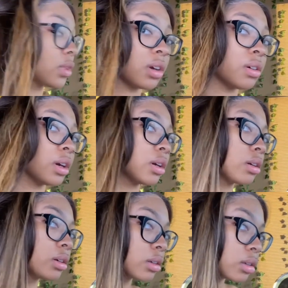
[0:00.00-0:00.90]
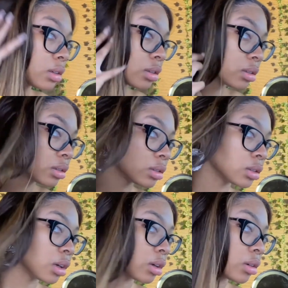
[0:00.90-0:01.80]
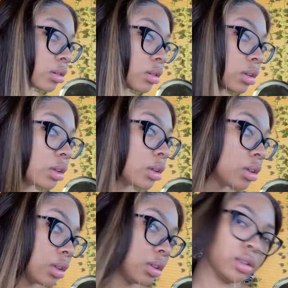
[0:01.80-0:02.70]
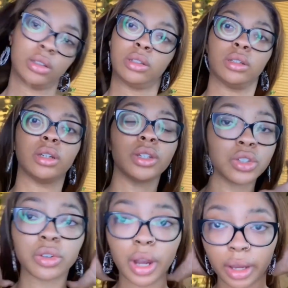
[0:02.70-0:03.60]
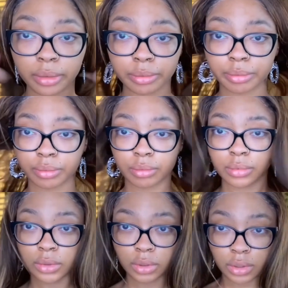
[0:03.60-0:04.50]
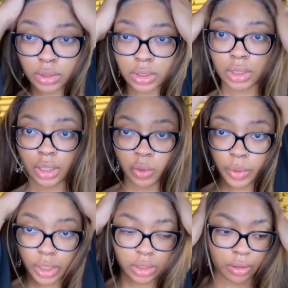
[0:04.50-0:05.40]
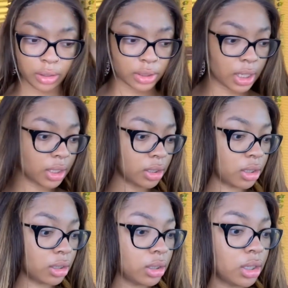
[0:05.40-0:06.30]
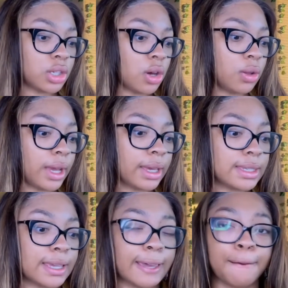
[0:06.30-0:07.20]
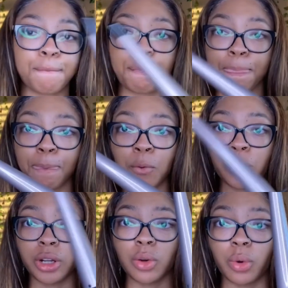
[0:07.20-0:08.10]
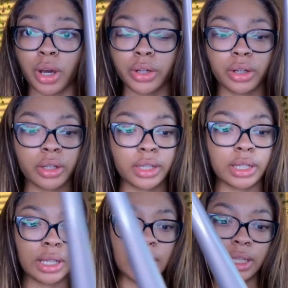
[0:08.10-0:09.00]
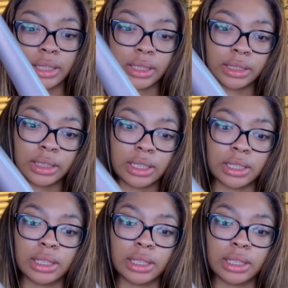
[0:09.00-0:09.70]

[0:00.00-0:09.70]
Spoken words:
Okay, so it's dry. It's a thin wig, so it don't take long. So like I said, we're gonna wand curl it. This is